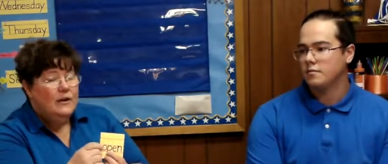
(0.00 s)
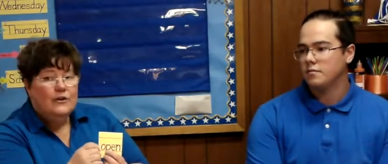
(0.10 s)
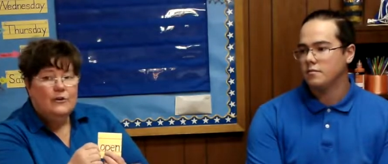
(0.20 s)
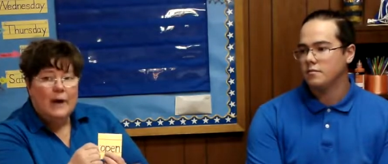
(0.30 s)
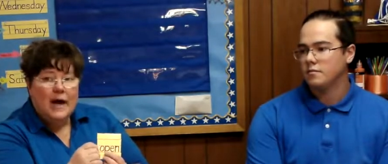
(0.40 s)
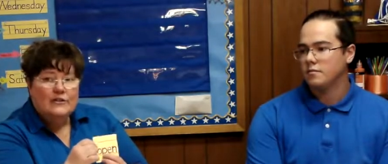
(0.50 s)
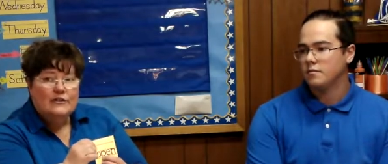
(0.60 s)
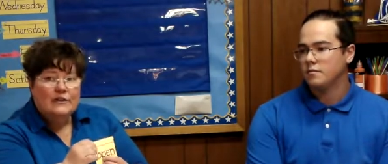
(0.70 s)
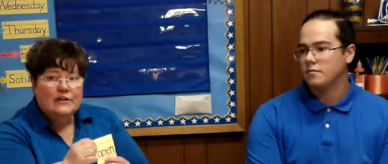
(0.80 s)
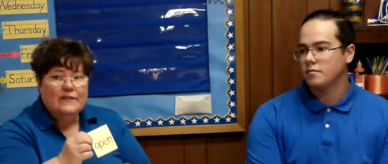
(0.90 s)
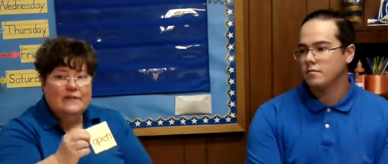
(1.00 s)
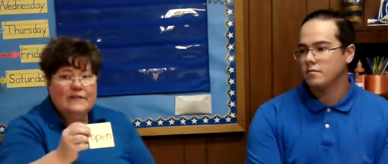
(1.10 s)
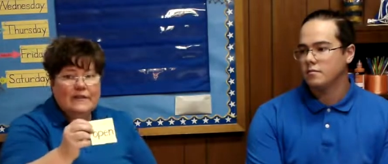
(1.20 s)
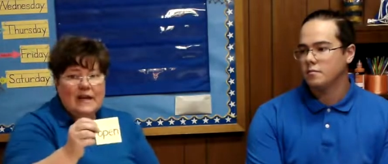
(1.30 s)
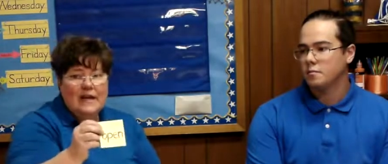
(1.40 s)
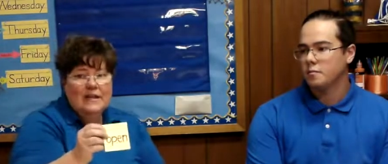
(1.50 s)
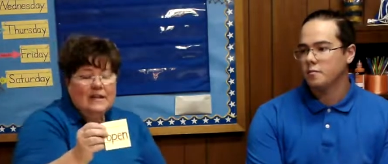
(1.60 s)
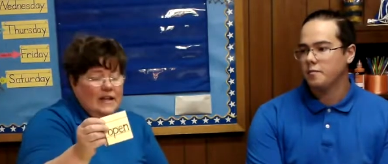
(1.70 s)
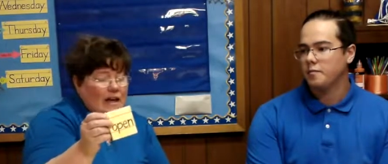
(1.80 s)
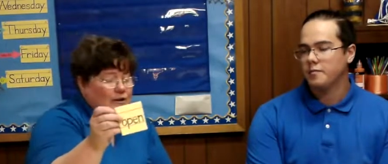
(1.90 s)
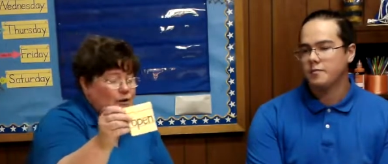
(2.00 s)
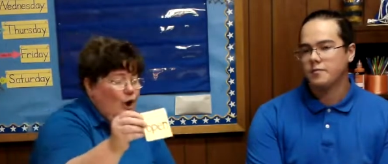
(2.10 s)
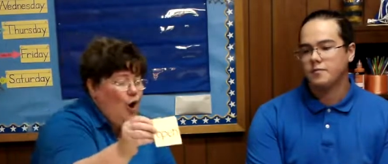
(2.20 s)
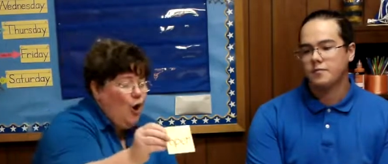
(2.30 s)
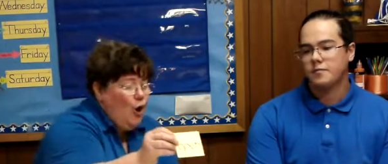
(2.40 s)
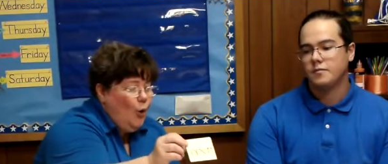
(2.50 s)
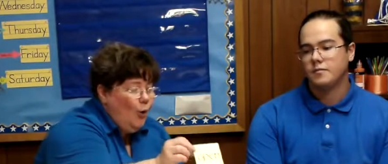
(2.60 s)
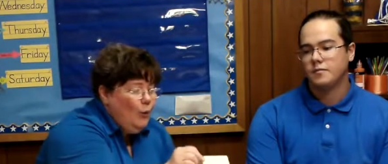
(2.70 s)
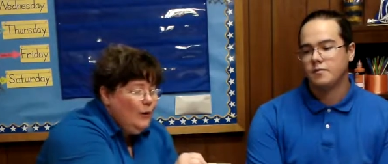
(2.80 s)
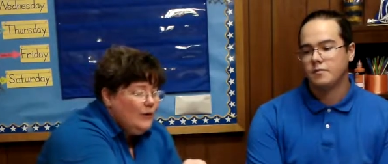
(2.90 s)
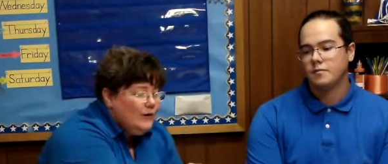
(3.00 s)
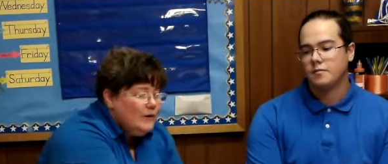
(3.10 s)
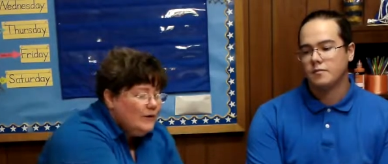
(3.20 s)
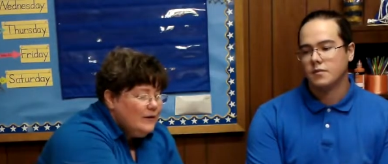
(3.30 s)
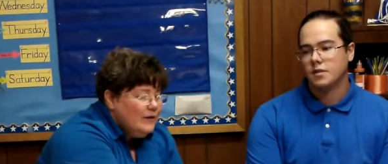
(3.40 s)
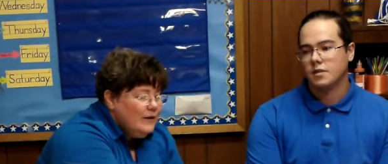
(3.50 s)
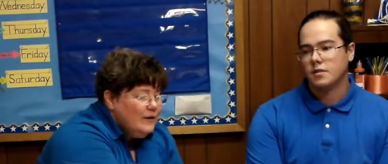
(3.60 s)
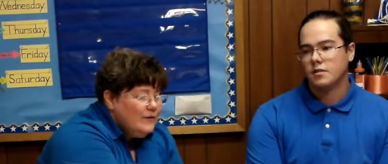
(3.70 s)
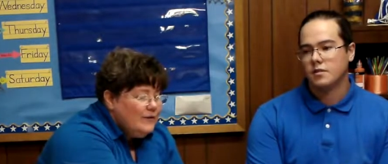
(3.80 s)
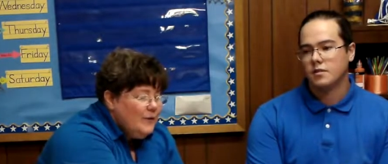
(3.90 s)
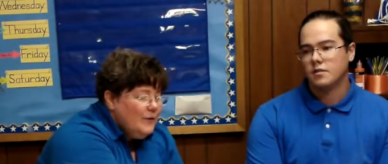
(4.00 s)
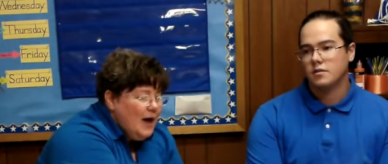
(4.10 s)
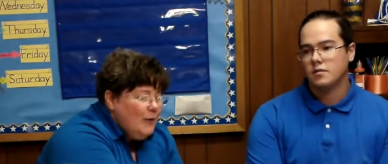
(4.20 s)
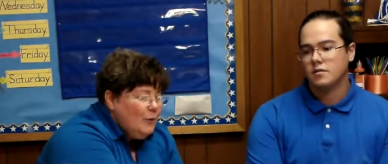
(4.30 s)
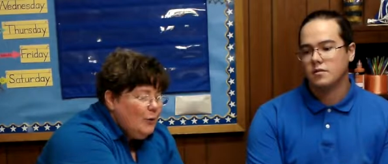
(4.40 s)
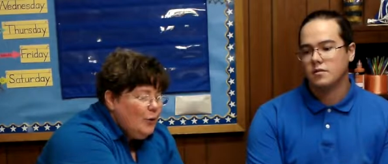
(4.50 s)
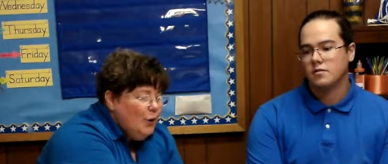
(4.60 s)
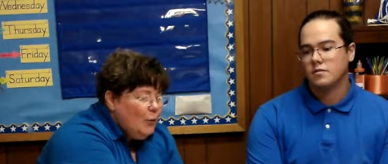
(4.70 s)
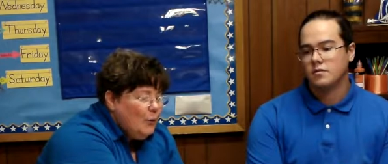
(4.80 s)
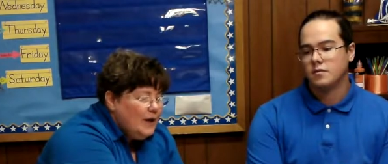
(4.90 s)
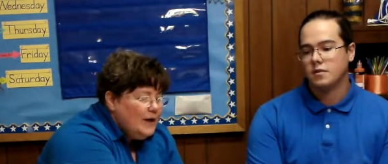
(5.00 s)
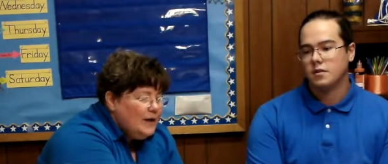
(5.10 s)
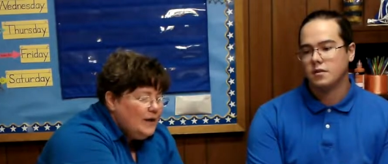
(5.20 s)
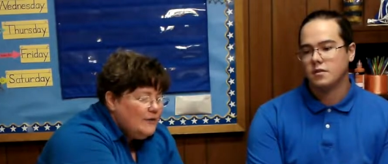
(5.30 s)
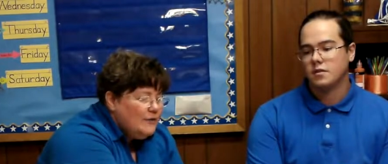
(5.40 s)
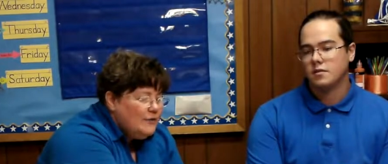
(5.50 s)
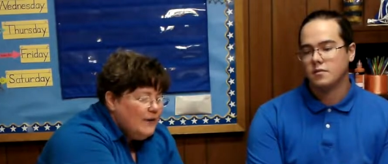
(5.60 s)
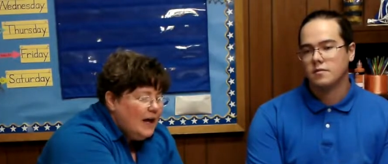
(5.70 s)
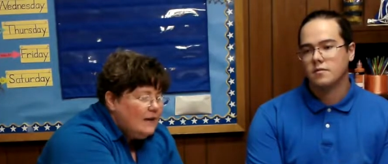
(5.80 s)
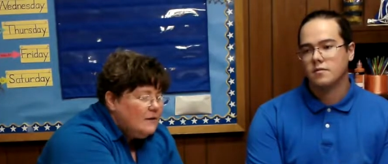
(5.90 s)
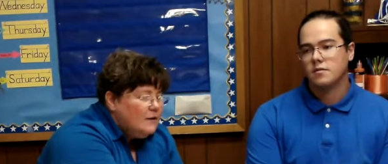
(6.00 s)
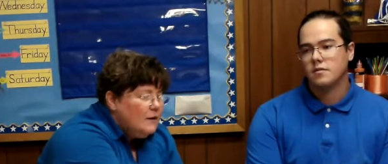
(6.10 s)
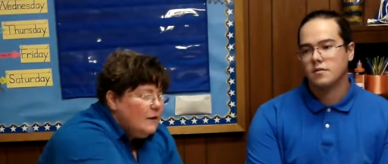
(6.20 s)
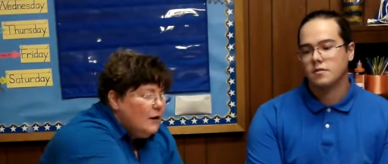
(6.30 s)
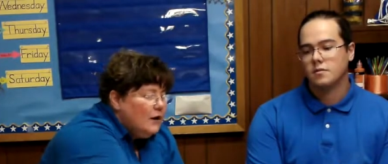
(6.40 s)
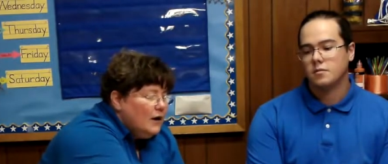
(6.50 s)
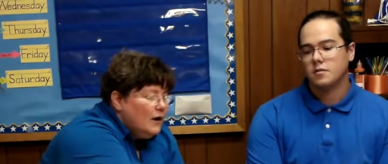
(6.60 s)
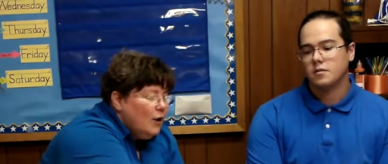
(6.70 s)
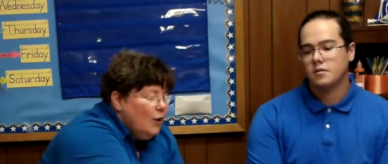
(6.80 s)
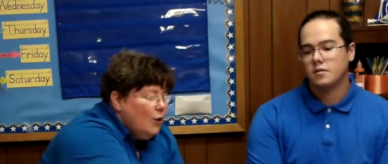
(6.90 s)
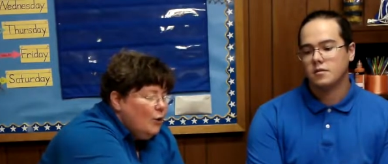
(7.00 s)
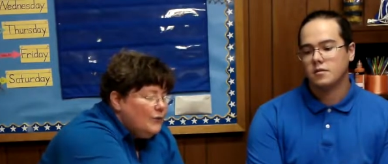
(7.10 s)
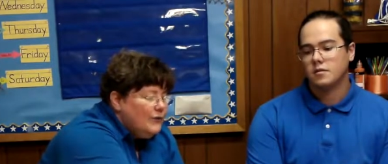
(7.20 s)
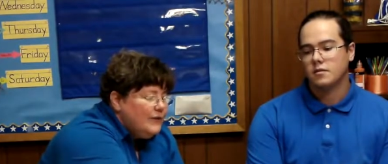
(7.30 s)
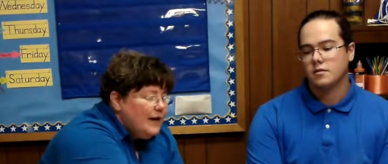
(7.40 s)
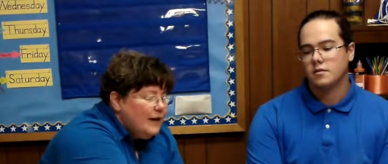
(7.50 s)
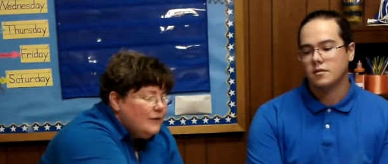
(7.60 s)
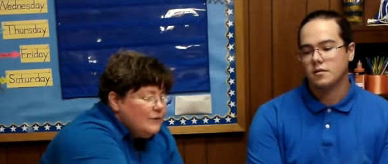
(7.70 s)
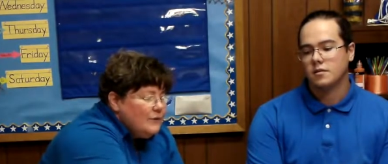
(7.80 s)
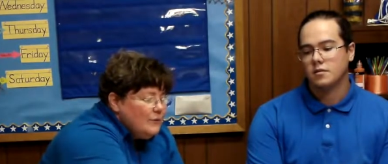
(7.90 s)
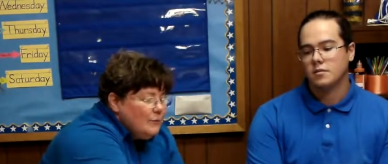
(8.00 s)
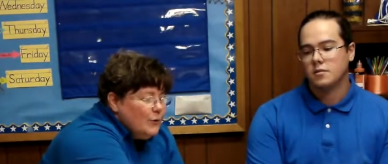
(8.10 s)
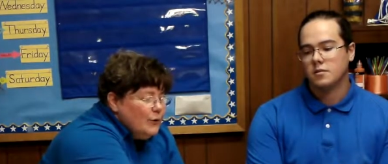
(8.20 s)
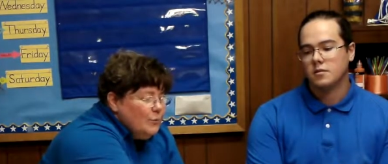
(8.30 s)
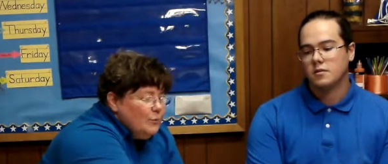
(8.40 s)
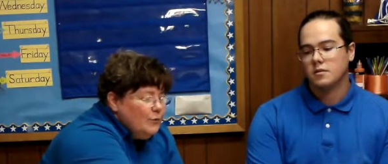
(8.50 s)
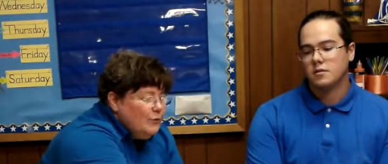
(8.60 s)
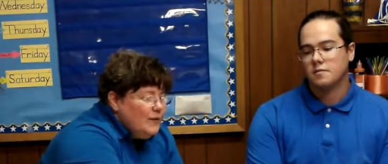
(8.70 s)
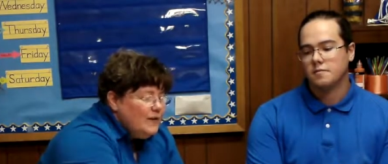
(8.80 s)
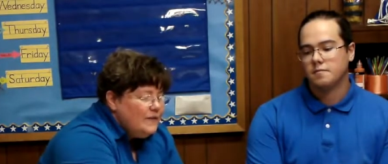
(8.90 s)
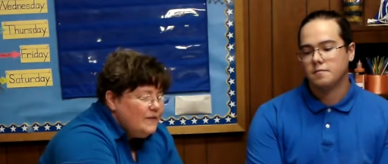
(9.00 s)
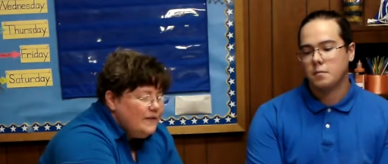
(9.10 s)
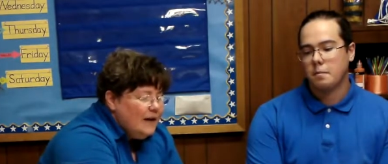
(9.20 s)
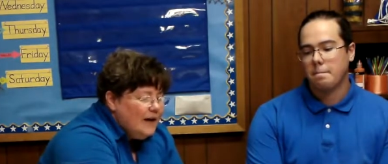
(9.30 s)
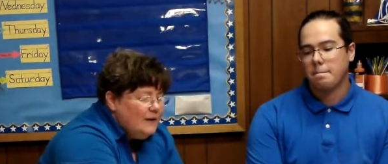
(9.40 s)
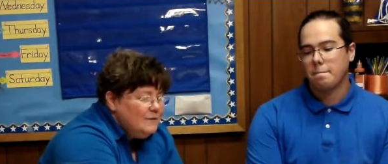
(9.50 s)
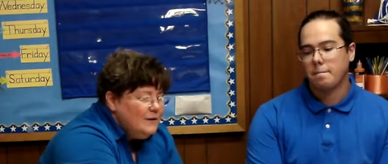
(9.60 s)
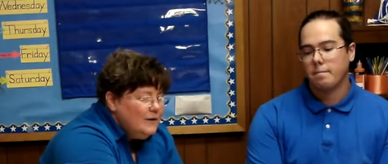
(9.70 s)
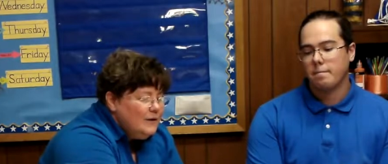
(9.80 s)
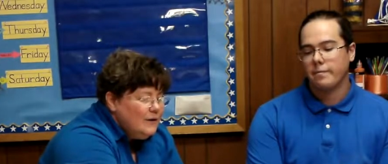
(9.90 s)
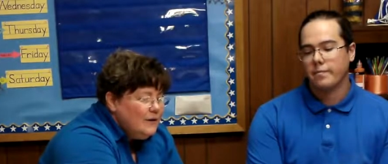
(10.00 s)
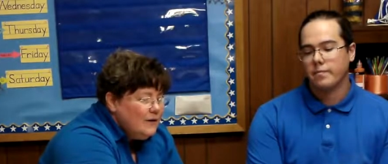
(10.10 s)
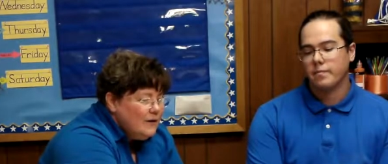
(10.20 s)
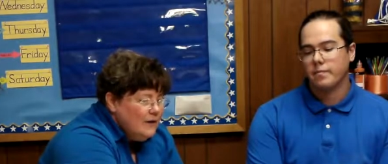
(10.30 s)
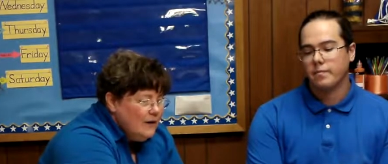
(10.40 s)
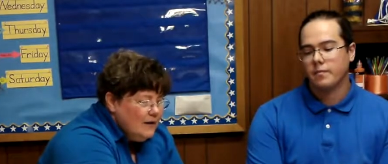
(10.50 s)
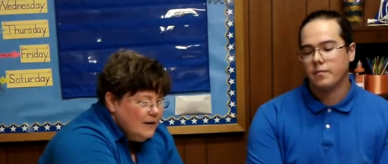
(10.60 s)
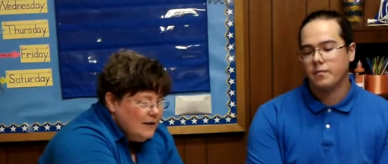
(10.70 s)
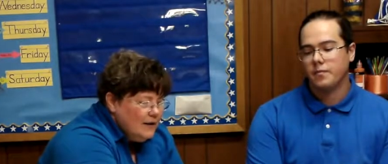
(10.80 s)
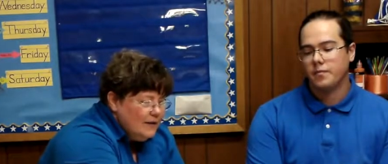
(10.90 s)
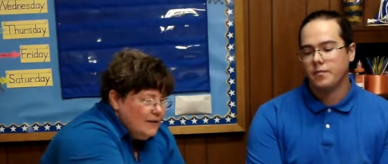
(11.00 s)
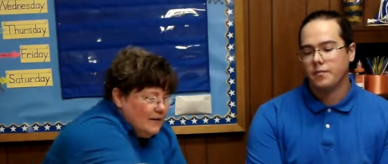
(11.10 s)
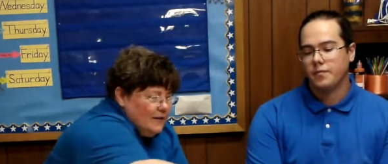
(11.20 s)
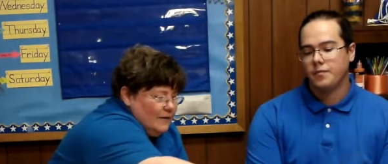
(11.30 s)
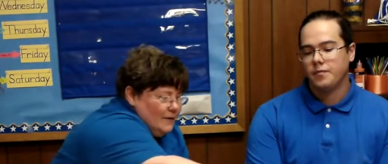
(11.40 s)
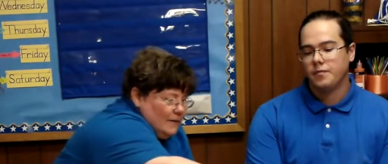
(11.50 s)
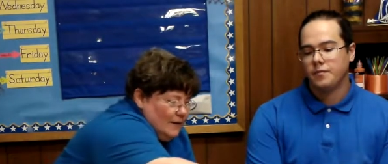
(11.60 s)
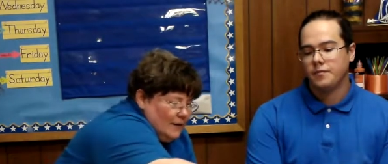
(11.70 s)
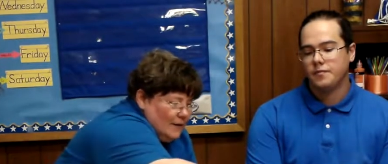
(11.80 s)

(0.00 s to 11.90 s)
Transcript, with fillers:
Speaker 1: You actually say the letter O, so that will go right under that long O sound. We're going to move these down like this.